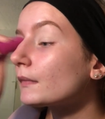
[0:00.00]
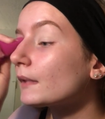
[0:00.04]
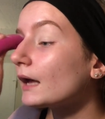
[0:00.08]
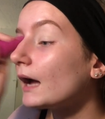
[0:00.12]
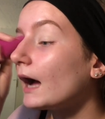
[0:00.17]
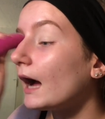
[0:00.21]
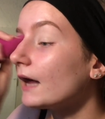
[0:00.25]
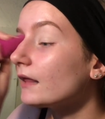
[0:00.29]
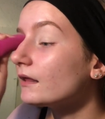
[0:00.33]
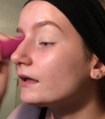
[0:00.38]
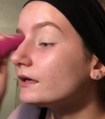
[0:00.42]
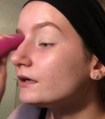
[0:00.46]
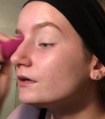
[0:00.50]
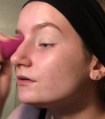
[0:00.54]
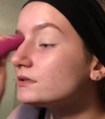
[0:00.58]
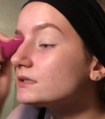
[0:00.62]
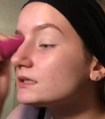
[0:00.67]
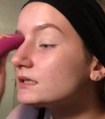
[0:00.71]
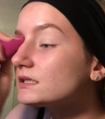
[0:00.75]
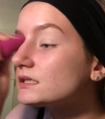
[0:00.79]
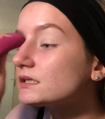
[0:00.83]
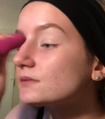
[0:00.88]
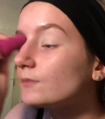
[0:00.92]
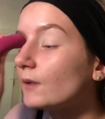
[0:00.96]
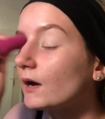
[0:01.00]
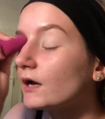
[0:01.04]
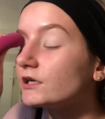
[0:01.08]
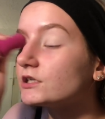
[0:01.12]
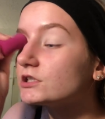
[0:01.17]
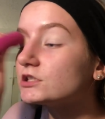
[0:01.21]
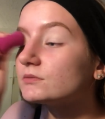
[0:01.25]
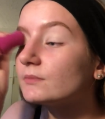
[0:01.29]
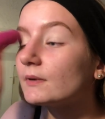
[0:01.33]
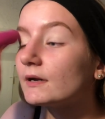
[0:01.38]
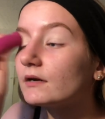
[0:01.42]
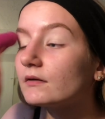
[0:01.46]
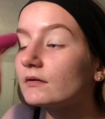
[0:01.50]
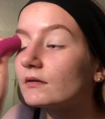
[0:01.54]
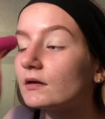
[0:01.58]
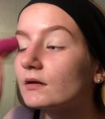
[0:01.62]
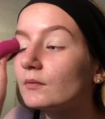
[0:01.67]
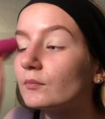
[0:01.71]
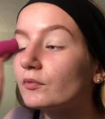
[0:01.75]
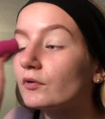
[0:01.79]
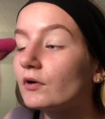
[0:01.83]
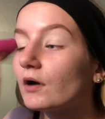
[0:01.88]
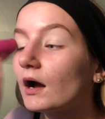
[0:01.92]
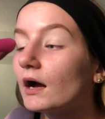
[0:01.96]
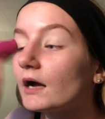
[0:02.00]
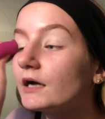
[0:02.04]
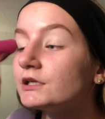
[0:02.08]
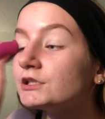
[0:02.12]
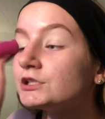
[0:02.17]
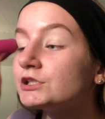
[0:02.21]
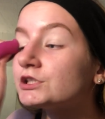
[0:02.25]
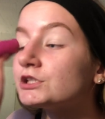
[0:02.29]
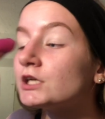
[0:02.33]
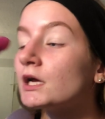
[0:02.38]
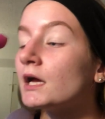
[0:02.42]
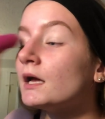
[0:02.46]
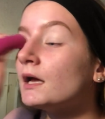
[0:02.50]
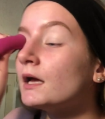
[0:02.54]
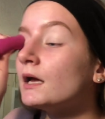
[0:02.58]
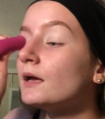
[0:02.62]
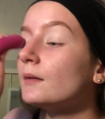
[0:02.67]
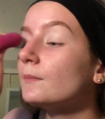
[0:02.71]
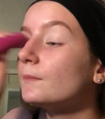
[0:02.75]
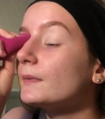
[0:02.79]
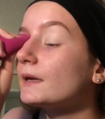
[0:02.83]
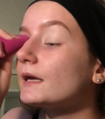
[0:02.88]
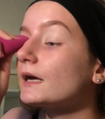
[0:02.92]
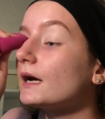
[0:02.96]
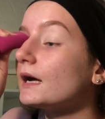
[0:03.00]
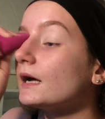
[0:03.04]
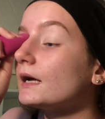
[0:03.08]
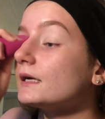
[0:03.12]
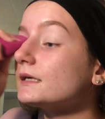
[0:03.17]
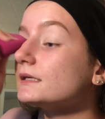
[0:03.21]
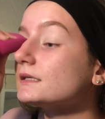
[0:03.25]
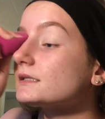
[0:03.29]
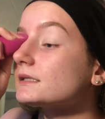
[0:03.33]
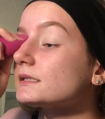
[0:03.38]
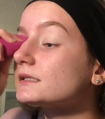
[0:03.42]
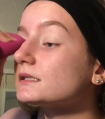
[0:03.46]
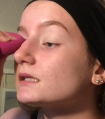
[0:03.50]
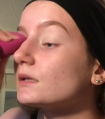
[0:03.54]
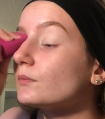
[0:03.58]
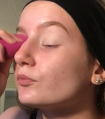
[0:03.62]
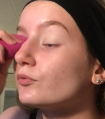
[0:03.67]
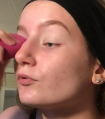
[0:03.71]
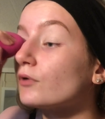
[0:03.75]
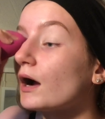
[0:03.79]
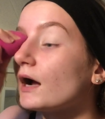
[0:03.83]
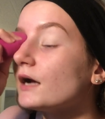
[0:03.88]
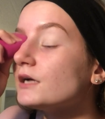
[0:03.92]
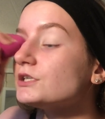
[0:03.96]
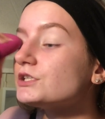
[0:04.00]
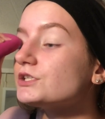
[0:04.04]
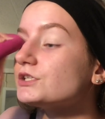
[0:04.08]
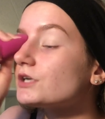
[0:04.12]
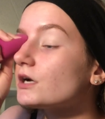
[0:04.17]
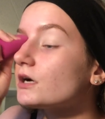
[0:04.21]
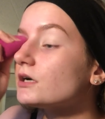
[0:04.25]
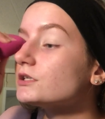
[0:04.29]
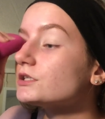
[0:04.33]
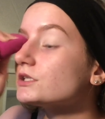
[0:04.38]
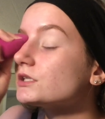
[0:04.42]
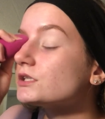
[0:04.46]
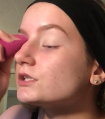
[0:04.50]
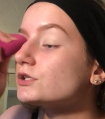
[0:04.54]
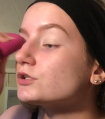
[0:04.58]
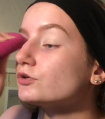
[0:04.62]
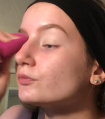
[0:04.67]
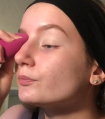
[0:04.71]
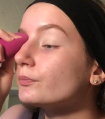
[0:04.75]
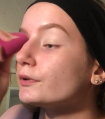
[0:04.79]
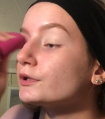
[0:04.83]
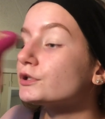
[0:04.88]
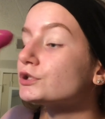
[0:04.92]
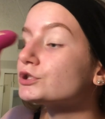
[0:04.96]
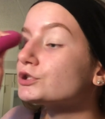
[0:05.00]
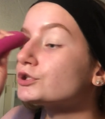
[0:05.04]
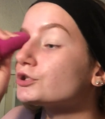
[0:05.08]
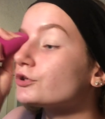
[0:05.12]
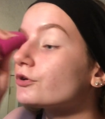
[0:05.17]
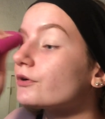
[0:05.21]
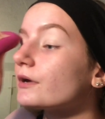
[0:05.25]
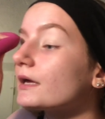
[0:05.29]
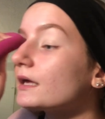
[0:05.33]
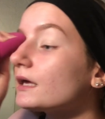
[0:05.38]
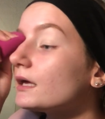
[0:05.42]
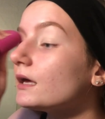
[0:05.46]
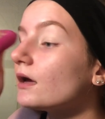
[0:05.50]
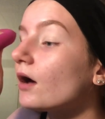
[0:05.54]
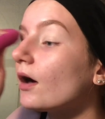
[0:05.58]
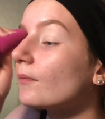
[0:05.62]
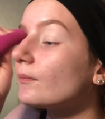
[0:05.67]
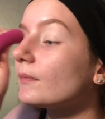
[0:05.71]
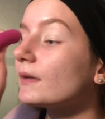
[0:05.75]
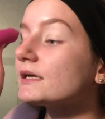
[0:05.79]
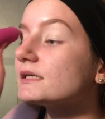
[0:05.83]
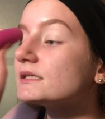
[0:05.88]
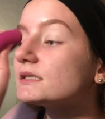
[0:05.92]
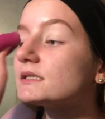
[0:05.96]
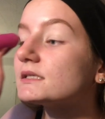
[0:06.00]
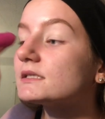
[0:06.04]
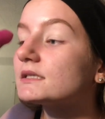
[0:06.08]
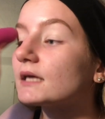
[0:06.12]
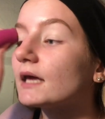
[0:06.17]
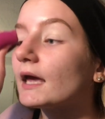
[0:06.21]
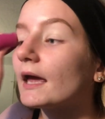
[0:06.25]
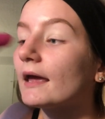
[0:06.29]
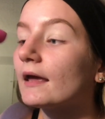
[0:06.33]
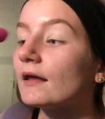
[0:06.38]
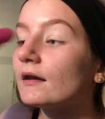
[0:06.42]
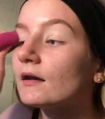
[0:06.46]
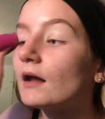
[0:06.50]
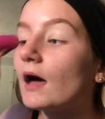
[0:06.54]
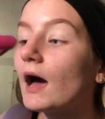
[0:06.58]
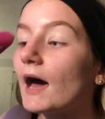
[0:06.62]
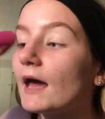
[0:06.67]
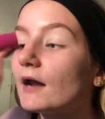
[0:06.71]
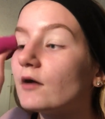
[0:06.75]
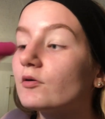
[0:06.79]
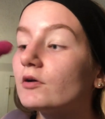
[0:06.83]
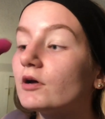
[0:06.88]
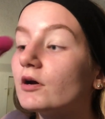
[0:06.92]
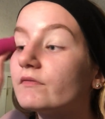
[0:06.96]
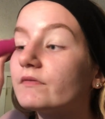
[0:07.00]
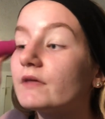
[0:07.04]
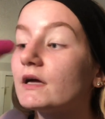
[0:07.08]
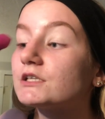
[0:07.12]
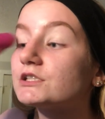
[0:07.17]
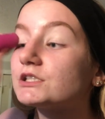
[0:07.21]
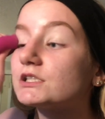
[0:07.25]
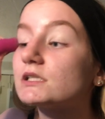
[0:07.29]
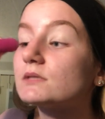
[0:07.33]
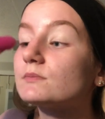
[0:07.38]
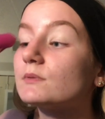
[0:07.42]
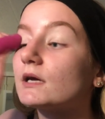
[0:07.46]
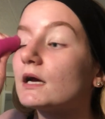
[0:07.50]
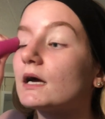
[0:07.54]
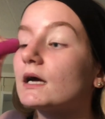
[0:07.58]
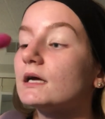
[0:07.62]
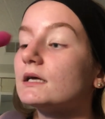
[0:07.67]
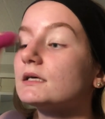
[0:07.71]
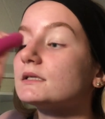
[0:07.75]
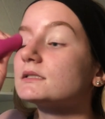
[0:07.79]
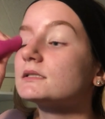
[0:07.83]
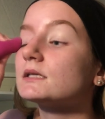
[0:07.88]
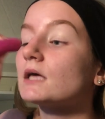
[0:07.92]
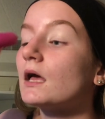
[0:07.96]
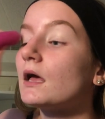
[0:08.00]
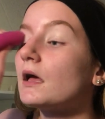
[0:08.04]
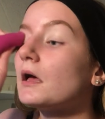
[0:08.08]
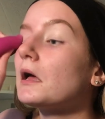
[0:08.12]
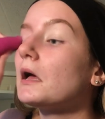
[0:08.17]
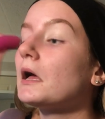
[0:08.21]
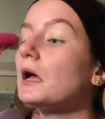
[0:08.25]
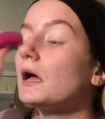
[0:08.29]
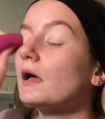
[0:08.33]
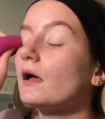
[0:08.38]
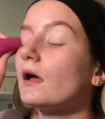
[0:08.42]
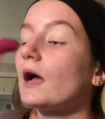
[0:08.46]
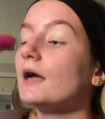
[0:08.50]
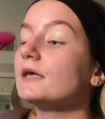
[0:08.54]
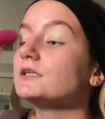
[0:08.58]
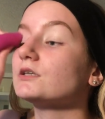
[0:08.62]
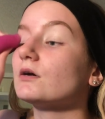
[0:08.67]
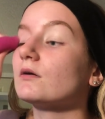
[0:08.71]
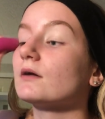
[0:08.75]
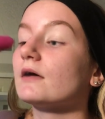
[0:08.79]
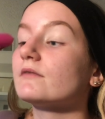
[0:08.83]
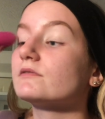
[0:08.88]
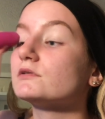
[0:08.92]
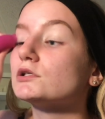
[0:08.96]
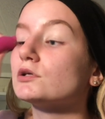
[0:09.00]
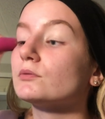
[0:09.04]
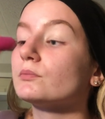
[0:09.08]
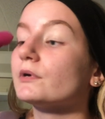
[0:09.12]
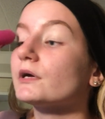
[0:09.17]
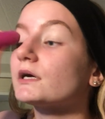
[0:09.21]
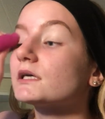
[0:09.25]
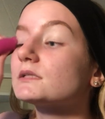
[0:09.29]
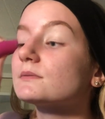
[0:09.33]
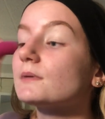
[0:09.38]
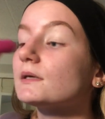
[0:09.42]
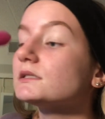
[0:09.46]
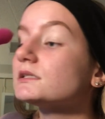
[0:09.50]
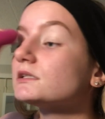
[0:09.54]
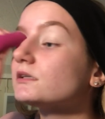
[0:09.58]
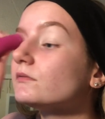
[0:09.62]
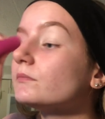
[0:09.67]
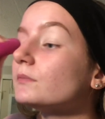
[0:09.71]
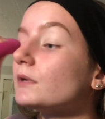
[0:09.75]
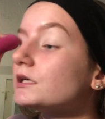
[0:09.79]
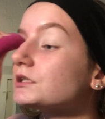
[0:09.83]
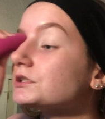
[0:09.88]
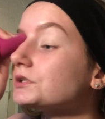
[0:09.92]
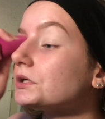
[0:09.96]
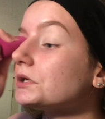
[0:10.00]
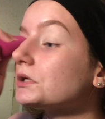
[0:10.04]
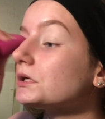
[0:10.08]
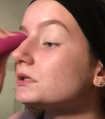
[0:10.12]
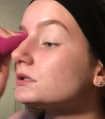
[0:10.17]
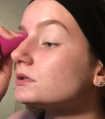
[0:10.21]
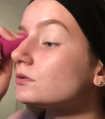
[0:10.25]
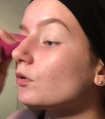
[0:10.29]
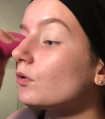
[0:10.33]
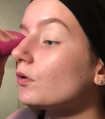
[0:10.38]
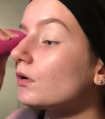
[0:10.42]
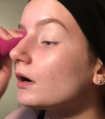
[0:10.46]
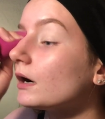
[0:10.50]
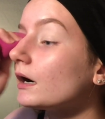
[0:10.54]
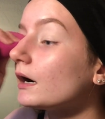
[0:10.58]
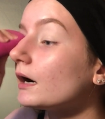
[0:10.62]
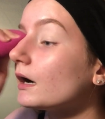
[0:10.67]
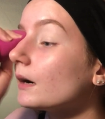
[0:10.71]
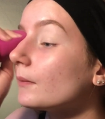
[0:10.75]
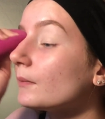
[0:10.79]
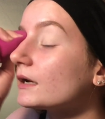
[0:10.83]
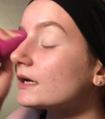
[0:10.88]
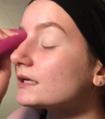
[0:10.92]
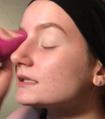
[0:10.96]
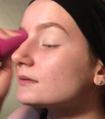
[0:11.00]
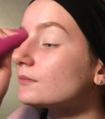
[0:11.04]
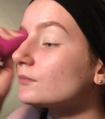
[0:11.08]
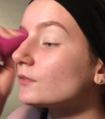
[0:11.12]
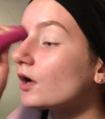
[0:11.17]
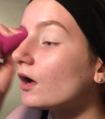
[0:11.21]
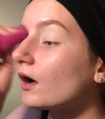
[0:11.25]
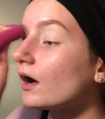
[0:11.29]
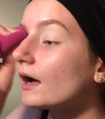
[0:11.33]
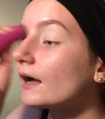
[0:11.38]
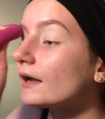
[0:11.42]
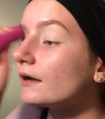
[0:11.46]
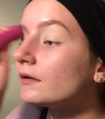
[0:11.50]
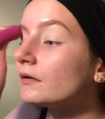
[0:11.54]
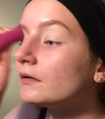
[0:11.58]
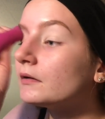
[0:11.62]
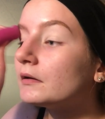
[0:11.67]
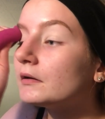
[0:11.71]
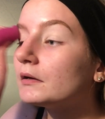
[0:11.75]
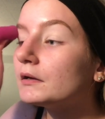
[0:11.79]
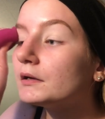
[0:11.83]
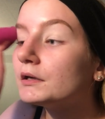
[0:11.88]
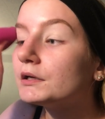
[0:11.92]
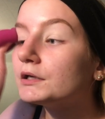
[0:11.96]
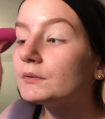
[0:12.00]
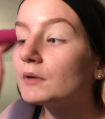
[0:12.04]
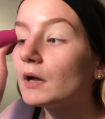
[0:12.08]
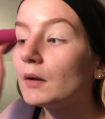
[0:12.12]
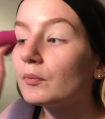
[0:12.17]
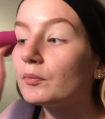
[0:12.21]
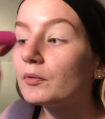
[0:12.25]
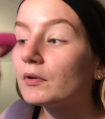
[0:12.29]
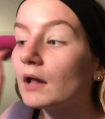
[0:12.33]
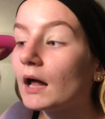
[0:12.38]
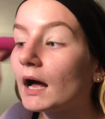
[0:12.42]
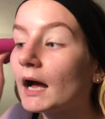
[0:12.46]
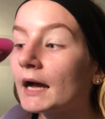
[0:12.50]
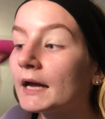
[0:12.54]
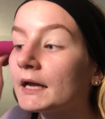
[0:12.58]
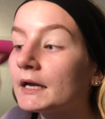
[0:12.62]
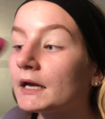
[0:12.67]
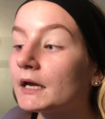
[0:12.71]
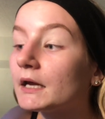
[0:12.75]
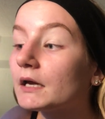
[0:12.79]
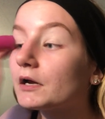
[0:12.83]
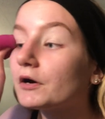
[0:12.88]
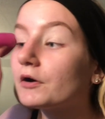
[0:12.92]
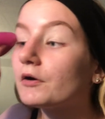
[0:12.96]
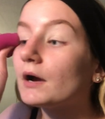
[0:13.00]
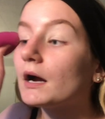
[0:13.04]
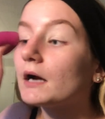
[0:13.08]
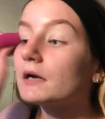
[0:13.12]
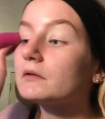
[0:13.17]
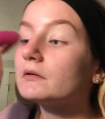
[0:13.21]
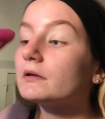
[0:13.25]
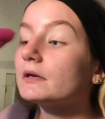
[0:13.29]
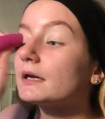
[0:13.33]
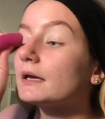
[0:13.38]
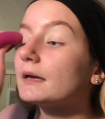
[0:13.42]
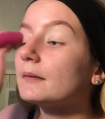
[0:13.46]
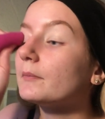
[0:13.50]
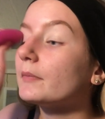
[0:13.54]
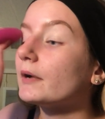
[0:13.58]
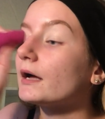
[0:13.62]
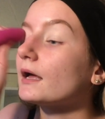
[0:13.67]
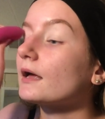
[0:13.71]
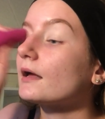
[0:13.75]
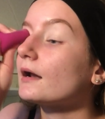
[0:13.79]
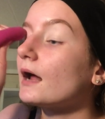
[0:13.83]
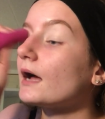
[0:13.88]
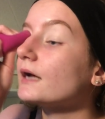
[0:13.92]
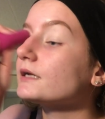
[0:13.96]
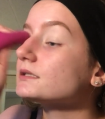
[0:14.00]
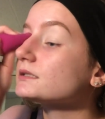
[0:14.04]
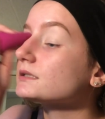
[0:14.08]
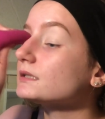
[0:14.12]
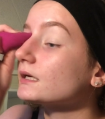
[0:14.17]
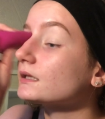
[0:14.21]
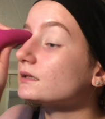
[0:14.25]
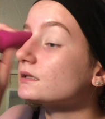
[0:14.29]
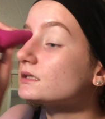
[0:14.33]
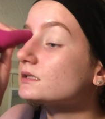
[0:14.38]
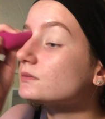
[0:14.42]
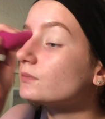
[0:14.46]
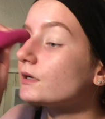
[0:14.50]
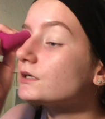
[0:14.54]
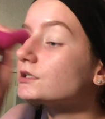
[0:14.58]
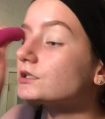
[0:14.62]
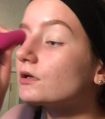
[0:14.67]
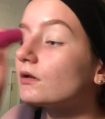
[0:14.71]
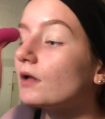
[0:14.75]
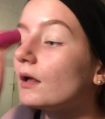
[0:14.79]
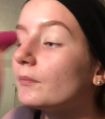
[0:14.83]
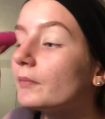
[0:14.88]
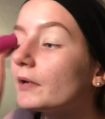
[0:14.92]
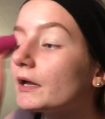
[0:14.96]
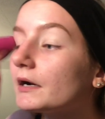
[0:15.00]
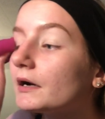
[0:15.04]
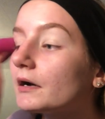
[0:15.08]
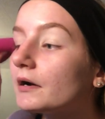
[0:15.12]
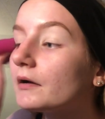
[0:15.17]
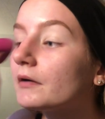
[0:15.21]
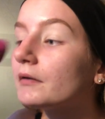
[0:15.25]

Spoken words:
I like using a sponge better than a brush because the brush are just super streaky on my skin. I don't know if that's just because I don't have super expensive brushes or because I'm not applying it correctly, but I just like the sponge a lot better.